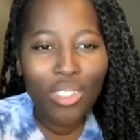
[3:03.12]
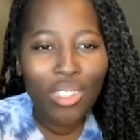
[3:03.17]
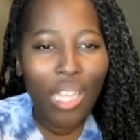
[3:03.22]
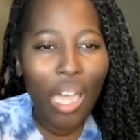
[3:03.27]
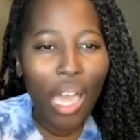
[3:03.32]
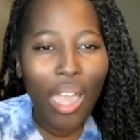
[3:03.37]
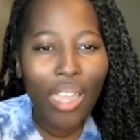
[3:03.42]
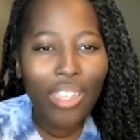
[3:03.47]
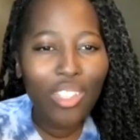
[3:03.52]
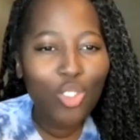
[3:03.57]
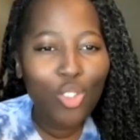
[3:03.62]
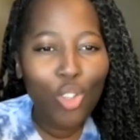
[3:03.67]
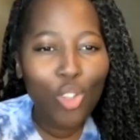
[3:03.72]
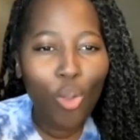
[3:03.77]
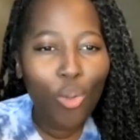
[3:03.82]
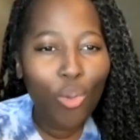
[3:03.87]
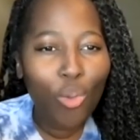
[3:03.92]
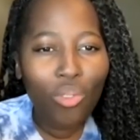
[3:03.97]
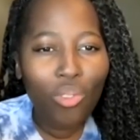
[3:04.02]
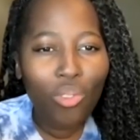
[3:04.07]
that I
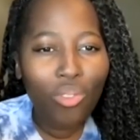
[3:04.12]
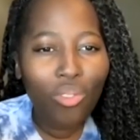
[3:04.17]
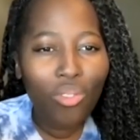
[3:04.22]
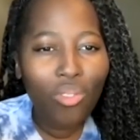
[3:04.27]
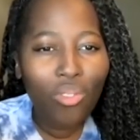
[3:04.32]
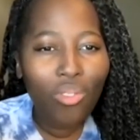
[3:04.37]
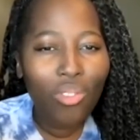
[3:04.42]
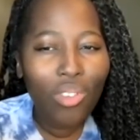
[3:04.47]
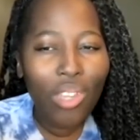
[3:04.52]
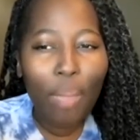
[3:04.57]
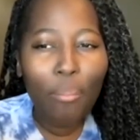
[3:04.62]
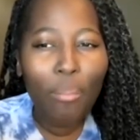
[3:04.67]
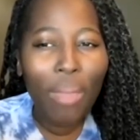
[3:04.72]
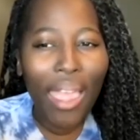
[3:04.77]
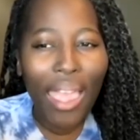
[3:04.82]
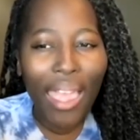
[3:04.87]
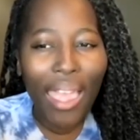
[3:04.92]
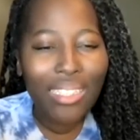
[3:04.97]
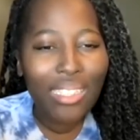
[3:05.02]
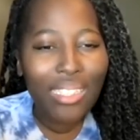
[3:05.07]
don't, like, my
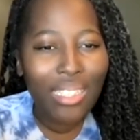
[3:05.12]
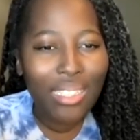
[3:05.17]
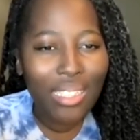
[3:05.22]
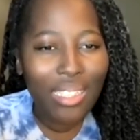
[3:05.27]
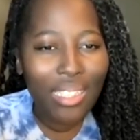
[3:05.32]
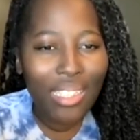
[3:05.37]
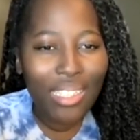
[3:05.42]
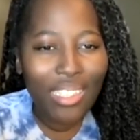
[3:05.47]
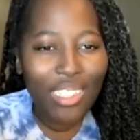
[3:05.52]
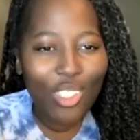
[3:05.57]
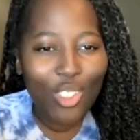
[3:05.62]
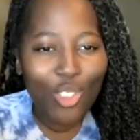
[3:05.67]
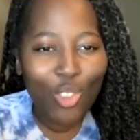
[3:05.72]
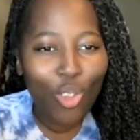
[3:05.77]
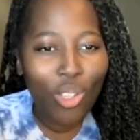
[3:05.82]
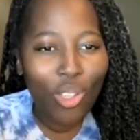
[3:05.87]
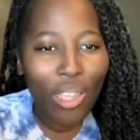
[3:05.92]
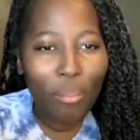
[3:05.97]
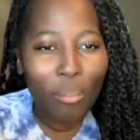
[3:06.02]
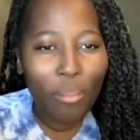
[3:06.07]
access needs is
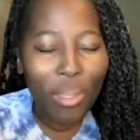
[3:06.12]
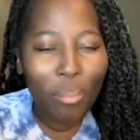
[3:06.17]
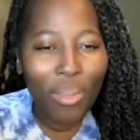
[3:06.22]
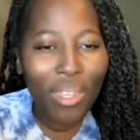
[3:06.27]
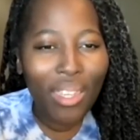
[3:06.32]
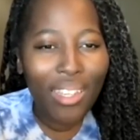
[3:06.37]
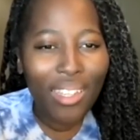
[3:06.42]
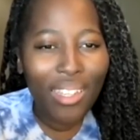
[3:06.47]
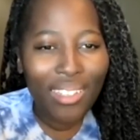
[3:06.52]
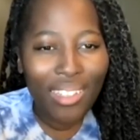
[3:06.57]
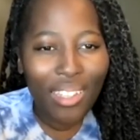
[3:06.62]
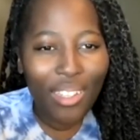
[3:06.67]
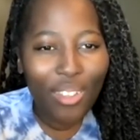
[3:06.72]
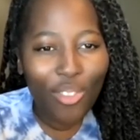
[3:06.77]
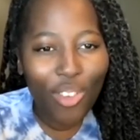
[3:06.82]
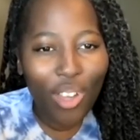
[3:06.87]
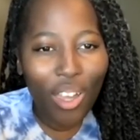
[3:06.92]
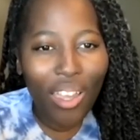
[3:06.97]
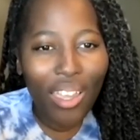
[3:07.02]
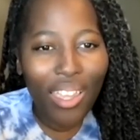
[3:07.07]
not like me being a
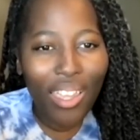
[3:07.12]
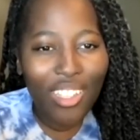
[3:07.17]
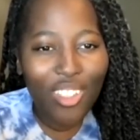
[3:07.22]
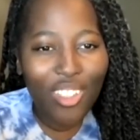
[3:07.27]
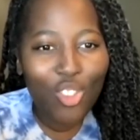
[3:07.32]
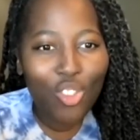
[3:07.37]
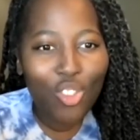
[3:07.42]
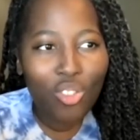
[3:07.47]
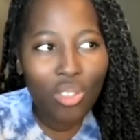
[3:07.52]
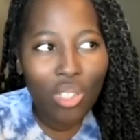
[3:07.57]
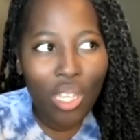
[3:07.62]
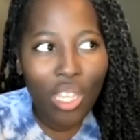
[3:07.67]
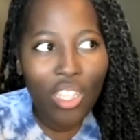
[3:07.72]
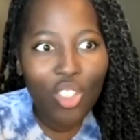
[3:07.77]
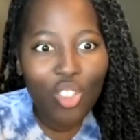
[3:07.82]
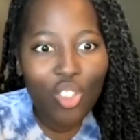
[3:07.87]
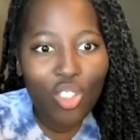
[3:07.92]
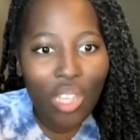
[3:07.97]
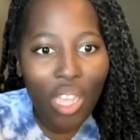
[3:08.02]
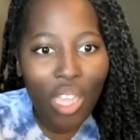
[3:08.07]
diva. It's
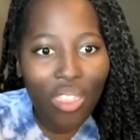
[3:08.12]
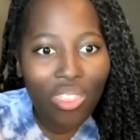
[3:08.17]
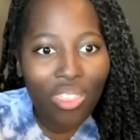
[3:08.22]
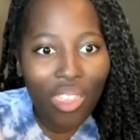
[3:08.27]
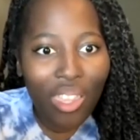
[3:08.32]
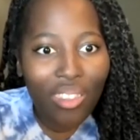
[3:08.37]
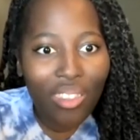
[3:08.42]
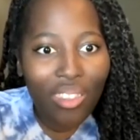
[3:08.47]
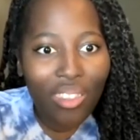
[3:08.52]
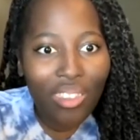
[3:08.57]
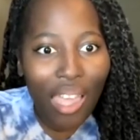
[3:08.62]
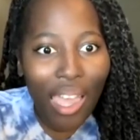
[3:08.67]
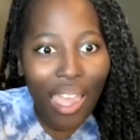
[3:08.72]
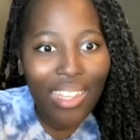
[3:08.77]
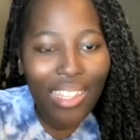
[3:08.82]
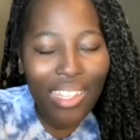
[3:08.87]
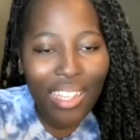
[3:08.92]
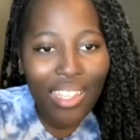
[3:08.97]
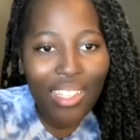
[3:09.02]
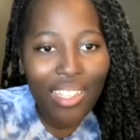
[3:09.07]
a thing that I
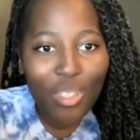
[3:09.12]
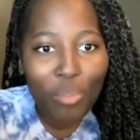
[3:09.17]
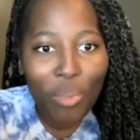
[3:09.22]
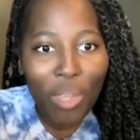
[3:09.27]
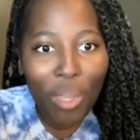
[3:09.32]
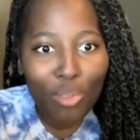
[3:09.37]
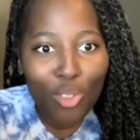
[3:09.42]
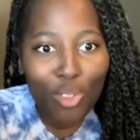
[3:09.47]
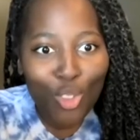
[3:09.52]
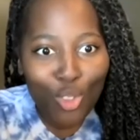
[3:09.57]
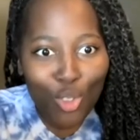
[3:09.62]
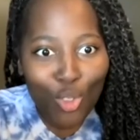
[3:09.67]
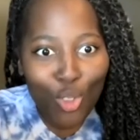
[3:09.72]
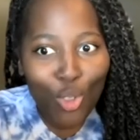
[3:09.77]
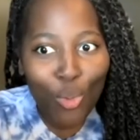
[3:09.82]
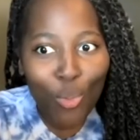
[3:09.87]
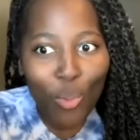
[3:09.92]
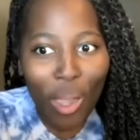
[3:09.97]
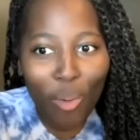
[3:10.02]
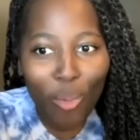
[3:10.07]
need to be able to
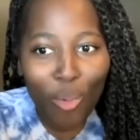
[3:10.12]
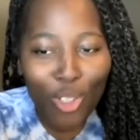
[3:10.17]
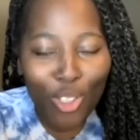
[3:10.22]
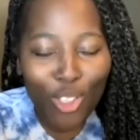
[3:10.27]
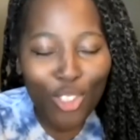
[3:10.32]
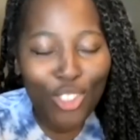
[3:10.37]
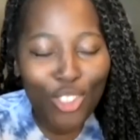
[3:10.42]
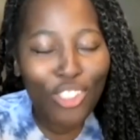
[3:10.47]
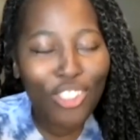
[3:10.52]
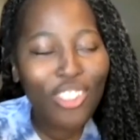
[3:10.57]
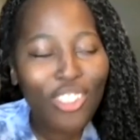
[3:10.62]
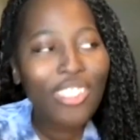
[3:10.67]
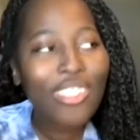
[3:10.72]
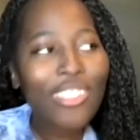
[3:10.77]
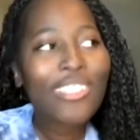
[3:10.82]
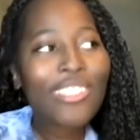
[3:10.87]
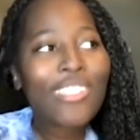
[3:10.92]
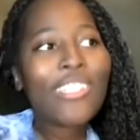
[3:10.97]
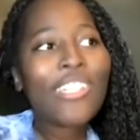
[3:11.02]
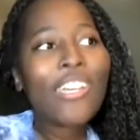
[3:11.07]
do what I want to do.
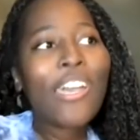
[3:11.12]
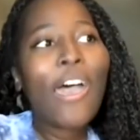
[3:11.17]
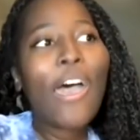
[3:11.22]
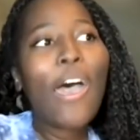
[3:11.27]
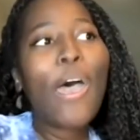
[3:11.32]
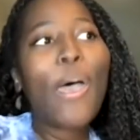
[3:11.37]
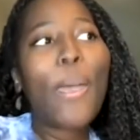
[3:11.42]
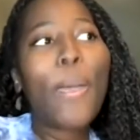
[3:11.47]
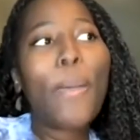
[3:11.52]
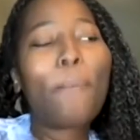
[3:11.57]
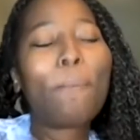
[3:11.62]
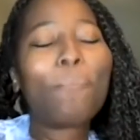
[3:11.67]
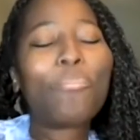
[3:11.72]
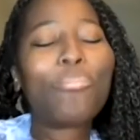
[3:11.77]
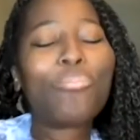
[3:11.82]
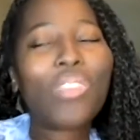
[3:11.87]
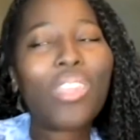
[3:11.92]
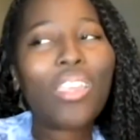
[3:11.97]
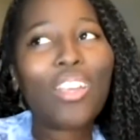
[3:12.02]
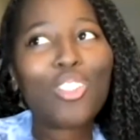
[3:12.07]

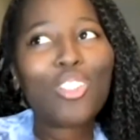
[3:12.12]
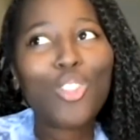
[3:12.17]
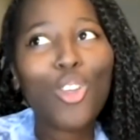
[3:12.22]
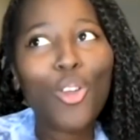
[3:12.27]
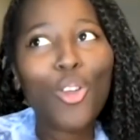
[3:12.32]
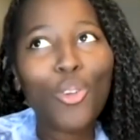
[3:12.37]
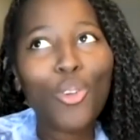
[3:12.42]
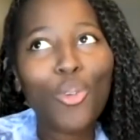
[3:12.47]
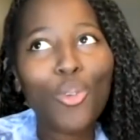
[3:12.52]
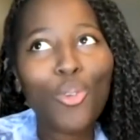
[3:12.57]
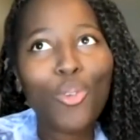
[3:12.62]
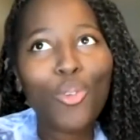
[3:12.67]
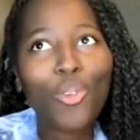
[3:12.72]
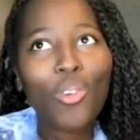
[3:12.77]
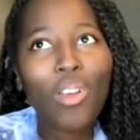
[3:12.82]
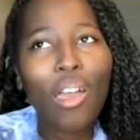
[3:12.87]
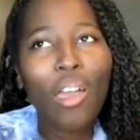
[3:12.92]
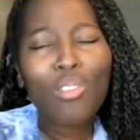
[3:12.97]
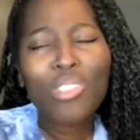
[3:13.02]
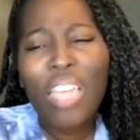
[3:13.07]
So
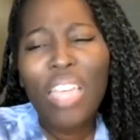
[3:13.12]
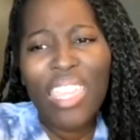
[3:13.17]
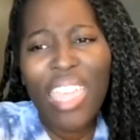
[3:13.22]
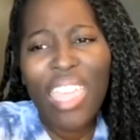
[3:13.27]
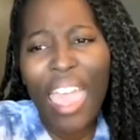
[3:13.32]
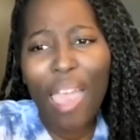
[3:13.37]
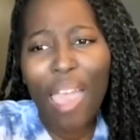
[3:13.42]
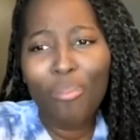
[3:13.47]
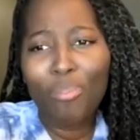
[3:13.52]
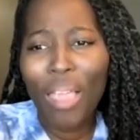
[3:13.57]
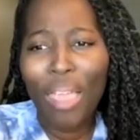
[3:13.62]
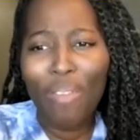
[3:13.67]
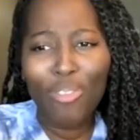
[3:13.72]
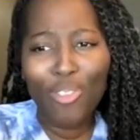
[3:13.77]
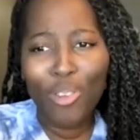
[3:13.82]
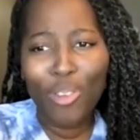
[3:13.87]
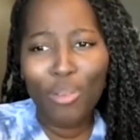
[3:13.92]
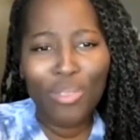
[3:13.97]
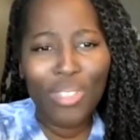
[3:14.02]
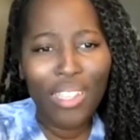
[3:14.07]
I was like, yeah, apply for
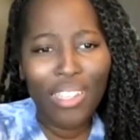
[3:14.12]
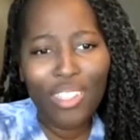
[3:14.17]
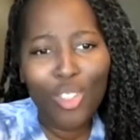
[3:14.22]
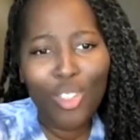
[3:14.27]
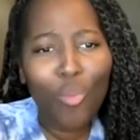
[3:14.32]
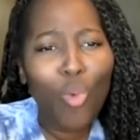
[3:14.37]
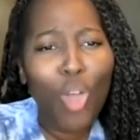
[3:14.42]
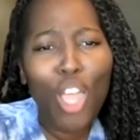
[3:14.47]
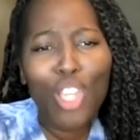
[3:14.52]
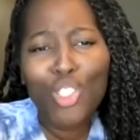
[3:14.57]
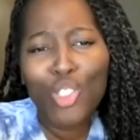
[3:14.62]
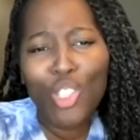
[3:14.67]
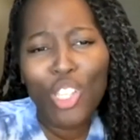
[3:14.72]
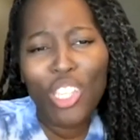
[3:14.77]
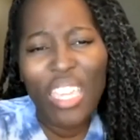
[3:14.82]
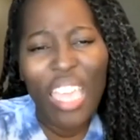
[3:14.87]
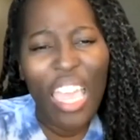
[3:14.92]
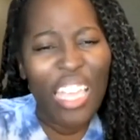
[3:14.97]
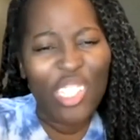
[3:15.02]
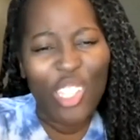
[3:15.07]
CRIPtic. The worst you can
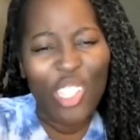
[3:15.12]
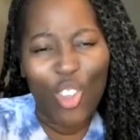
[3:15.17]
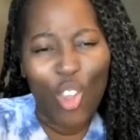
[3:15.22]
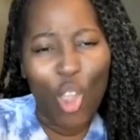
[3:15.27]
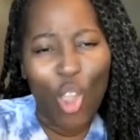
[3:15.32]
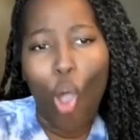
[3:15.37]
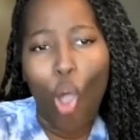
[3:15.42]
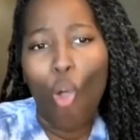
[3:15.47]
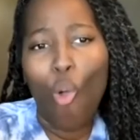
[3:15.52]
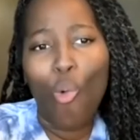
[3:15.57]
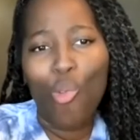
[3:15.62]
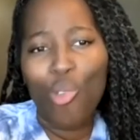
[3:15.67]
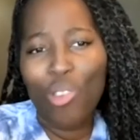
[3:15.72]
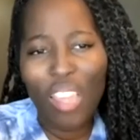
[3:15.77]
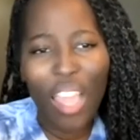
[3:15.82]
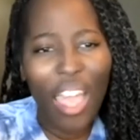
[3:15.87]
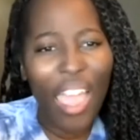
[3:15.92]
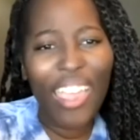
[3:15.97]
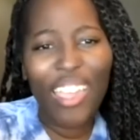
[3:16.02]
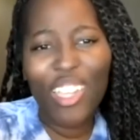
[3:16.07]
get is a no.
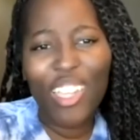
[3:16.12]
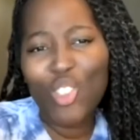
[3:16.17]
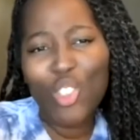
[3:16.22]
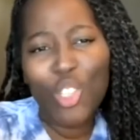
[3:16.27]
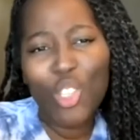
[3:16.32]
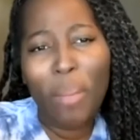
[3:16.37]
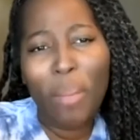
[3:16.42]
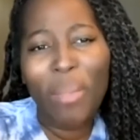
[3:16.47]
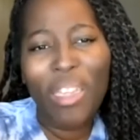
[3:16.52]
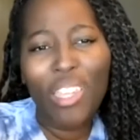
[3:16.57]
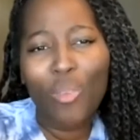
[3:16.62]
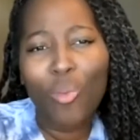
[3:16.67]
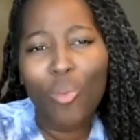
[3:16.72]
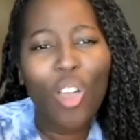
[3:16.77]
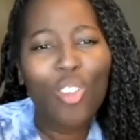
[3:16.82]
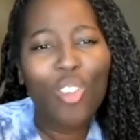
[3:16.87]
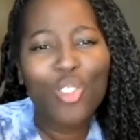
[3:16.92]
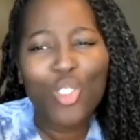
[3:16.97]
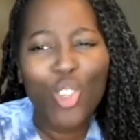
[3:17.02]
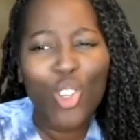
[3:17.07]
Like, do you know what I mean? The
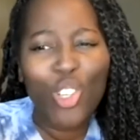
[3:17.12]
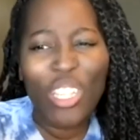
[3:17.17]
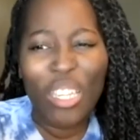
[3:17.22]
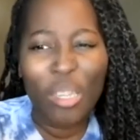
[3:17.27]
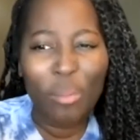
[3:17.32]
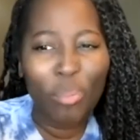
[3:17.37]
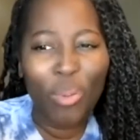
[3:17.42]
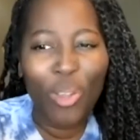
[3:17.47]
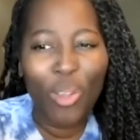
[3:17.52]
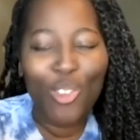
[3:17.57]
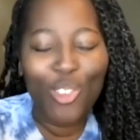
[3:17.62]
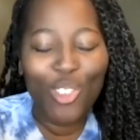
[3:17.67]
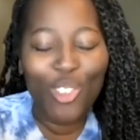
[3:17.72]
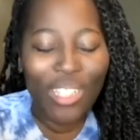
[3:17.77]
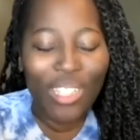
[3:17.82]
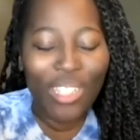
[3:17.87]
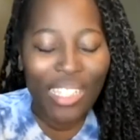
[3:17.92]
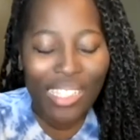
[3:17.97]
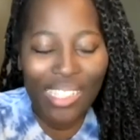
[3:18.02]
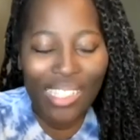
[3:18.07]
world's not going to implode on
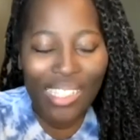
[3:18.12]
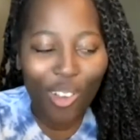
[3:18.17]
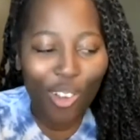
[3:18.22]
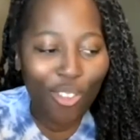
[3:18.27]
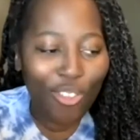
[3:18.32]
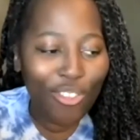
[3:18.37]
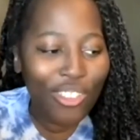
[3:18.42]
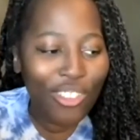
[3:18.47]
itself.